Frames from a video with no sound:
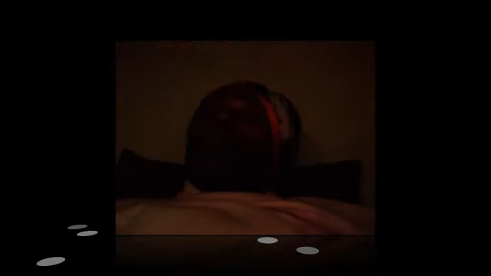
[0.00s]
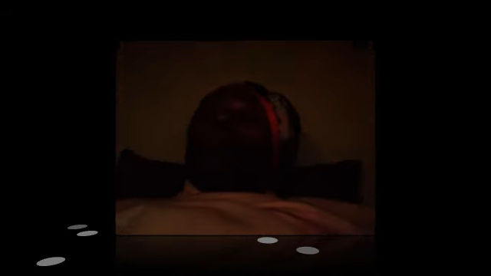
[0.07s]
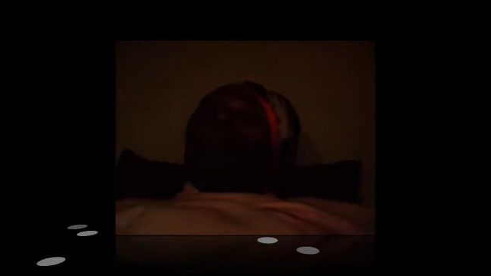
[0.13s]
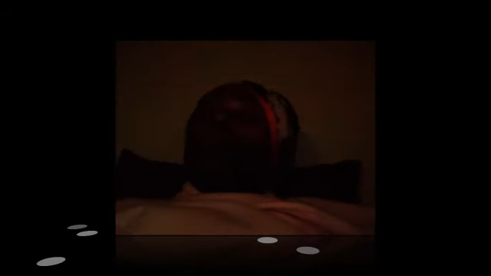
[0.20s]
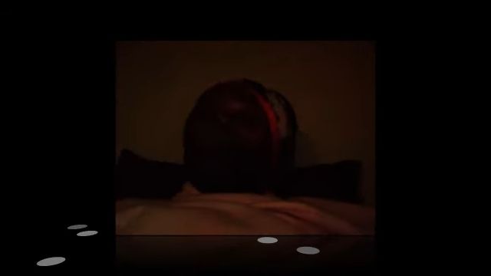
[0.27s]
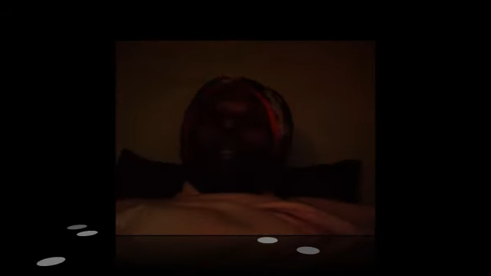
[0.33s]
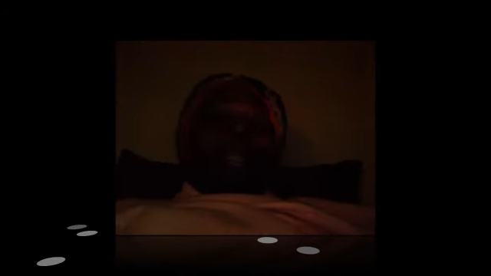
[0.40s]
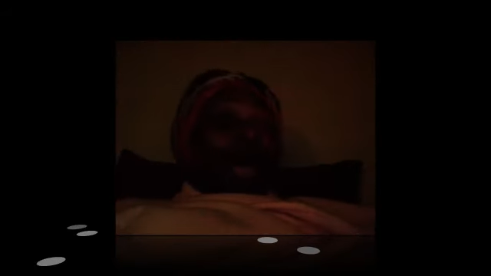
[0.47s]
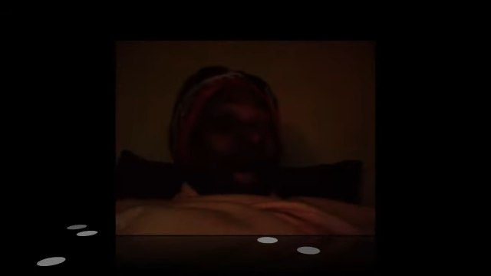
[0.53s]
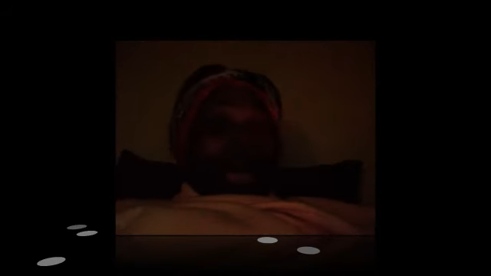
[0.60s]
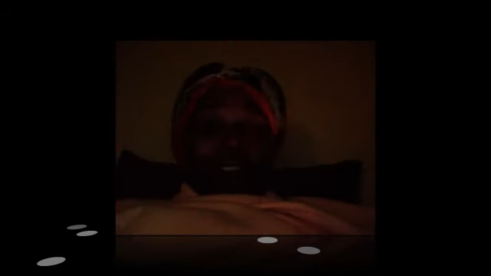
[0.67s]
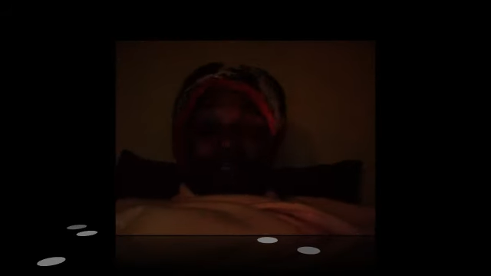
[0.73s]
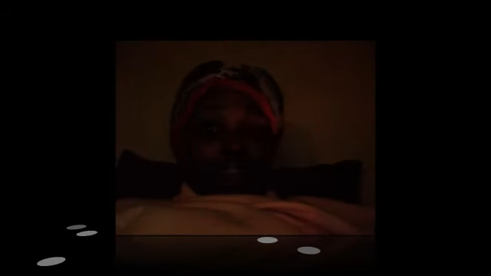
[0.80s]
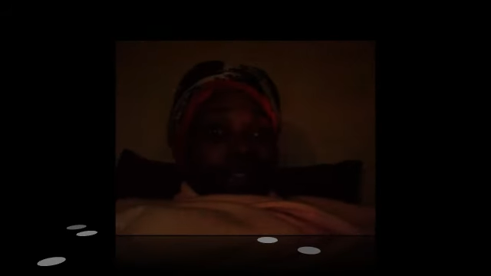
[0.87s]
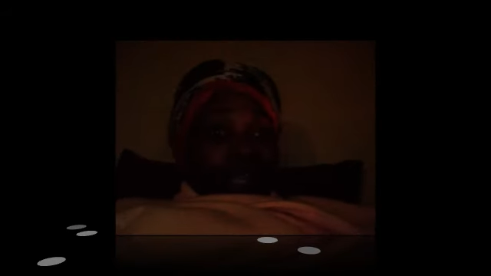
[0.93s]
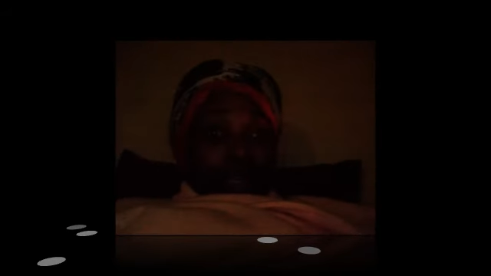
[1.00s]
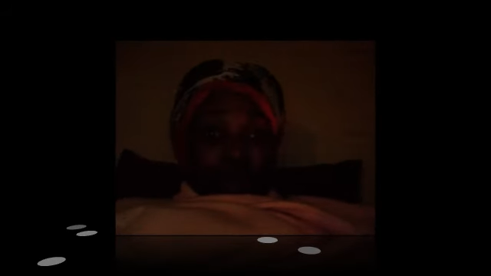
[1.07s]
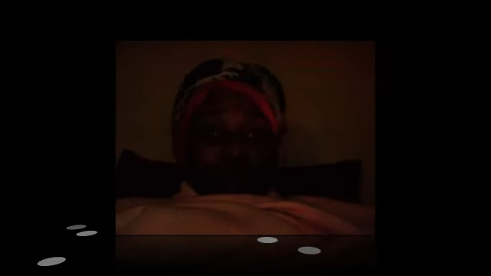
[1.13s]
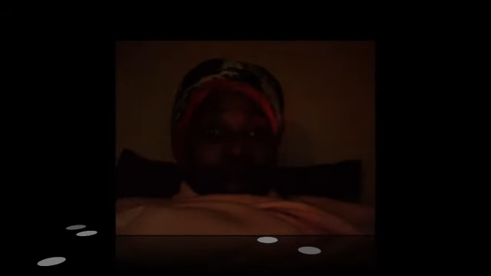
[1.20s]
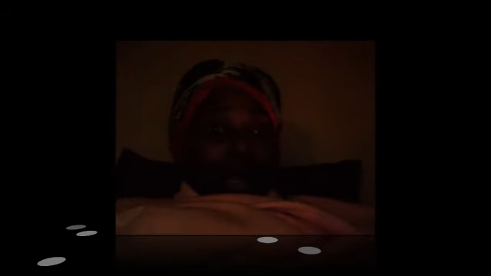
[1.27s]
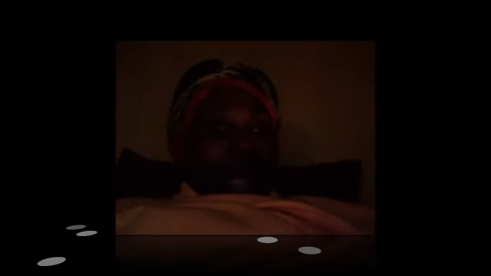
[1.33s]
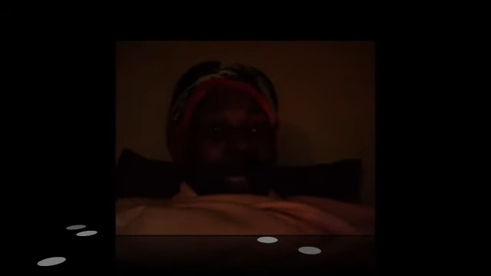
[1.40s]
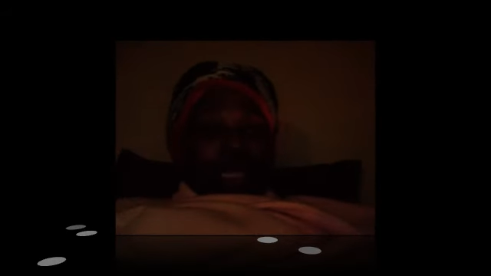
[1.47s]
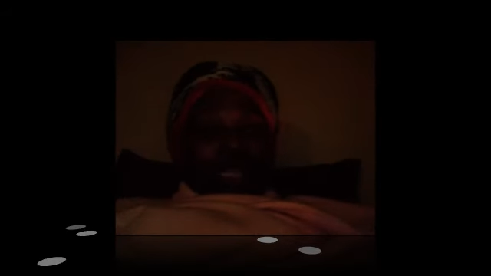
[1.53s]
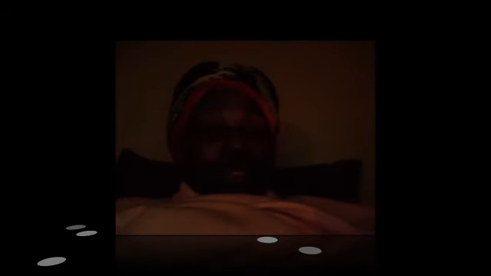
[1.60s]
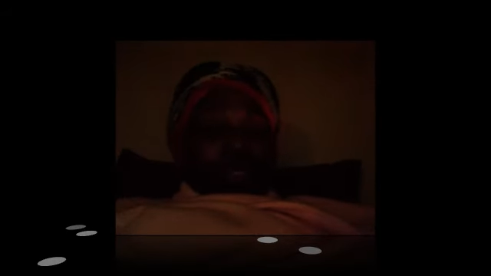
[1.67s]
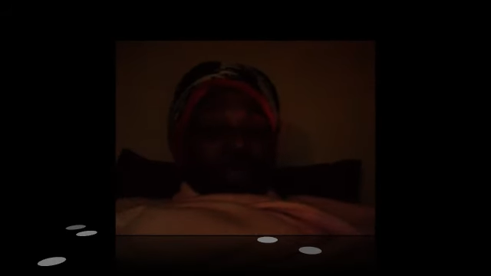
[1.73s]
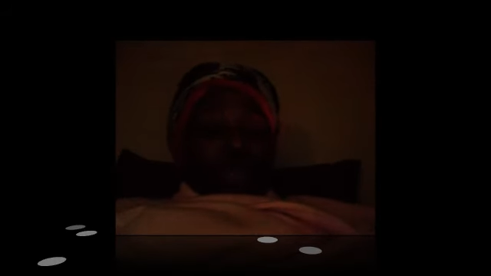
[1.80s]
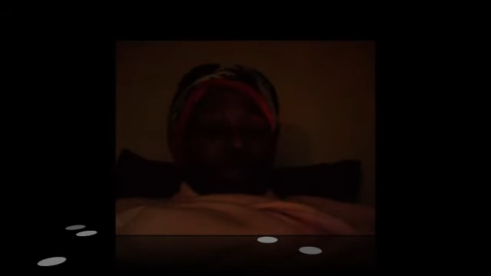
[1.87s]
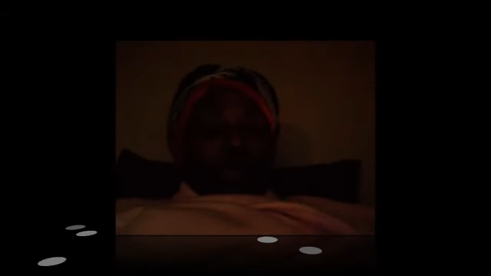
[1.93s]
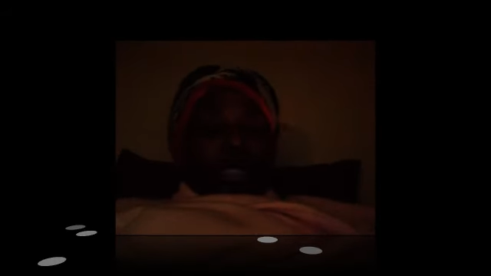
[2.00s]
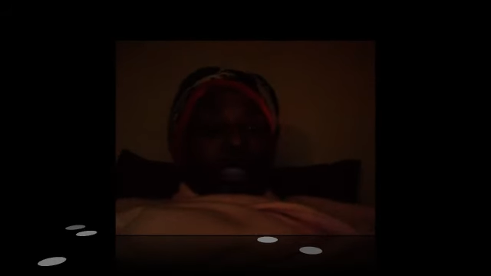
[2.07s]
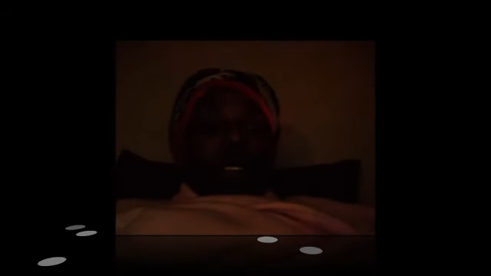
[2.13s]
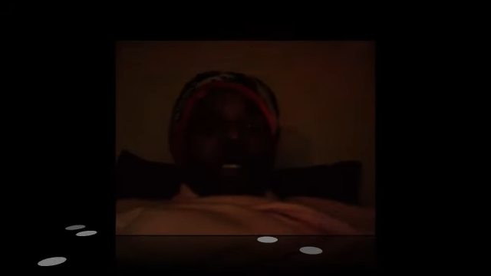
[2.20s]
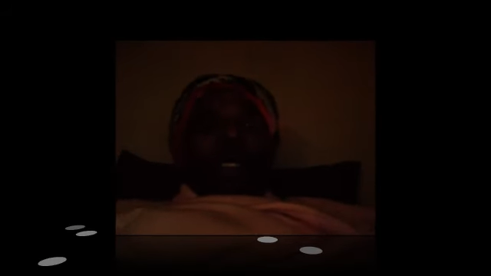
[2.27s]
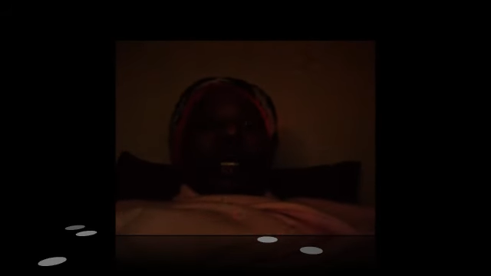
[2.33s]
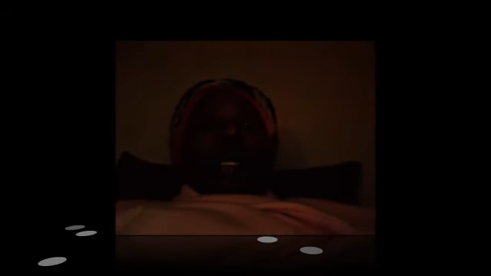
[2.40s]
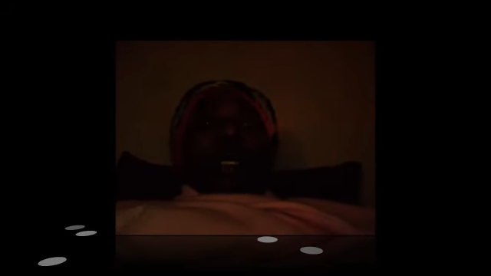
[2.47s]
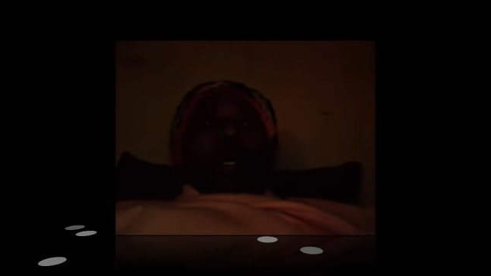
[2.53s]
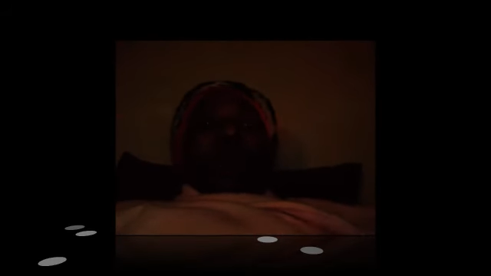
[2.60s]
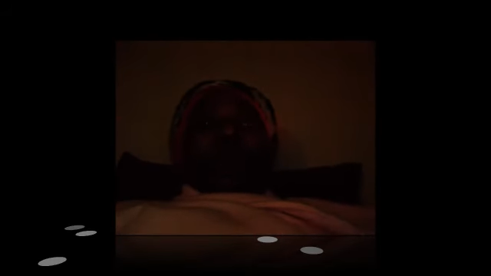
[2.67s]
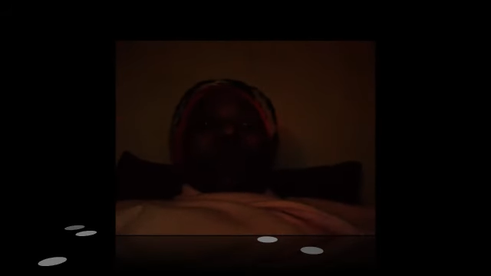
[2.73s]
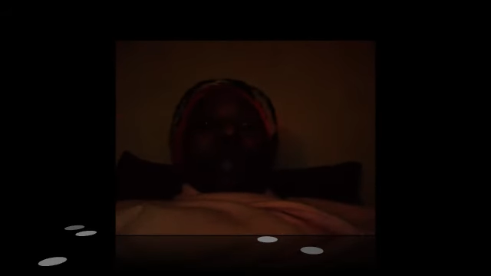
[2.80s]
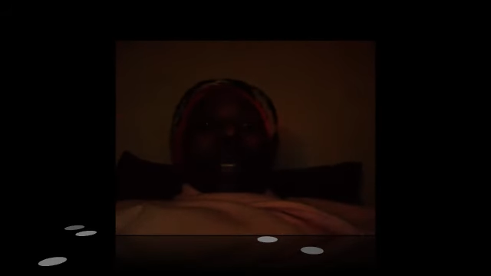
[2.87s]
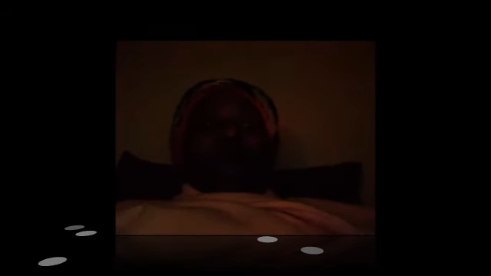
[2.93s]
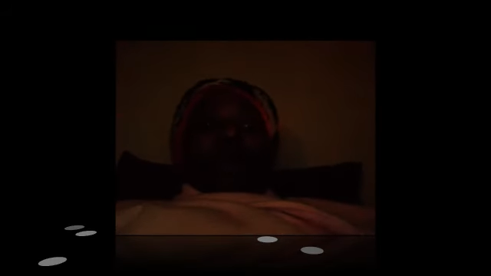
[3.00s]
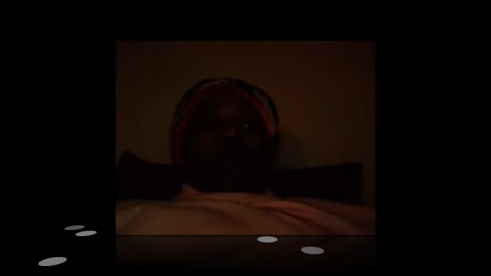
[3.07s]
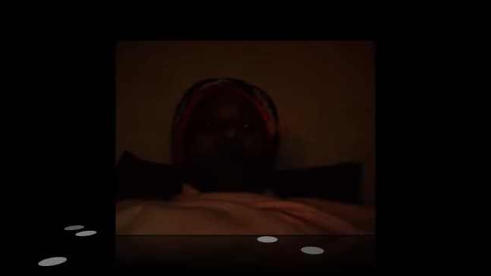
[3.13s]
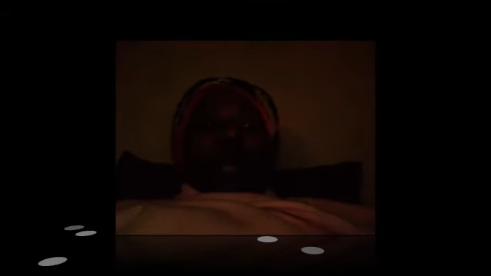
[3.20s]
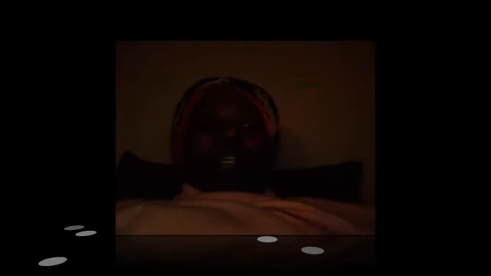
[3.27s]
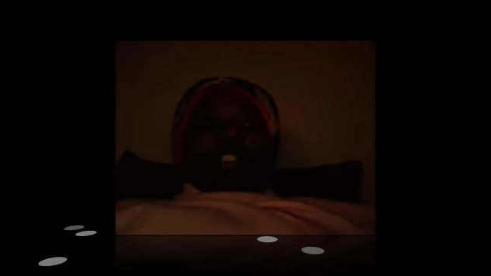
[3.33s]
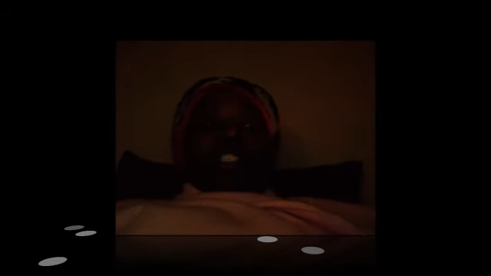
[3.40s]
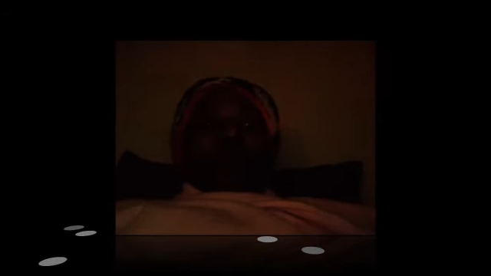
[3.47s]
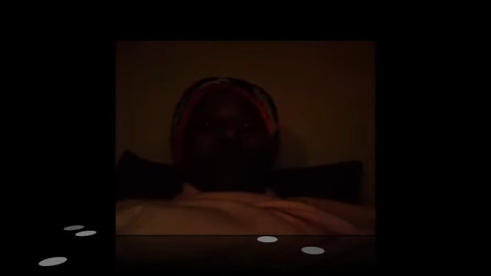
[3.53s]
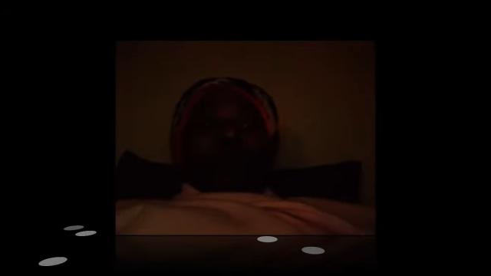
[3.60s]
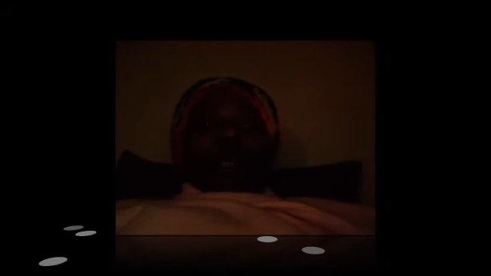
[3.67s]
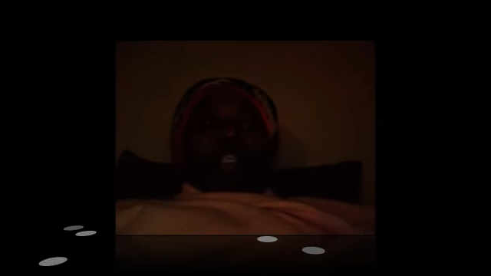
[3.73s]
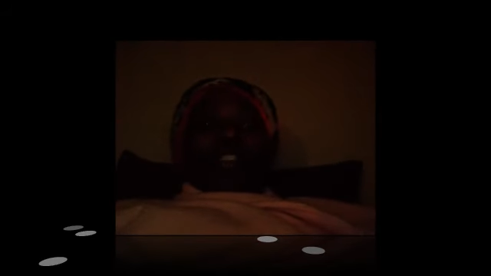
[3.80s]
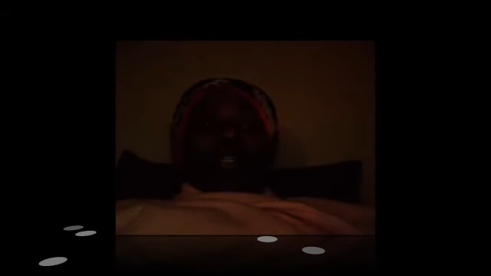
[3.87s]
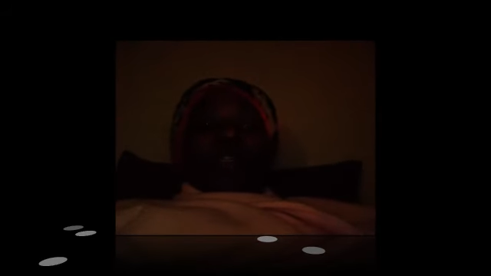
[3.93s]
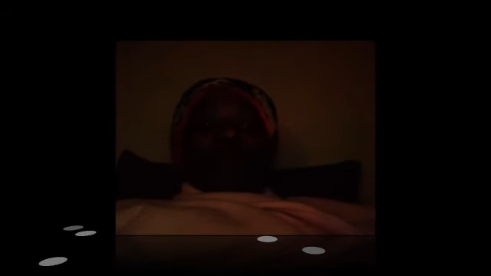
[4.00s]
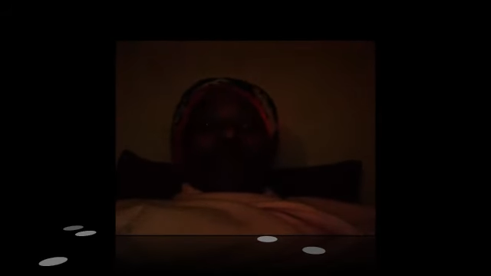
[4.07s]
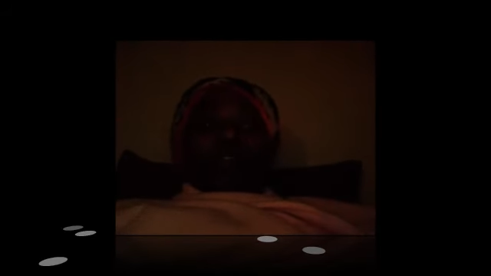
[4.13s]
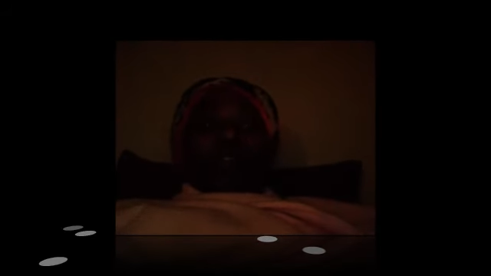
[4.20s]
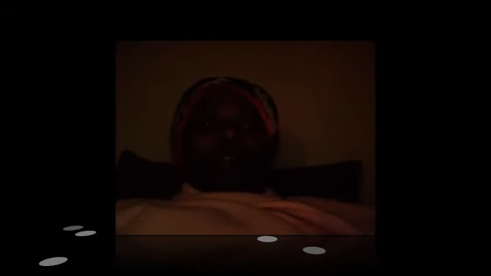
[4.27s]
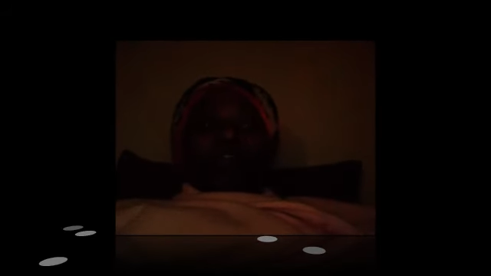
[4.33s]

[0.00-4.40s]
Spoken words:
Nobody's mouth can be seen.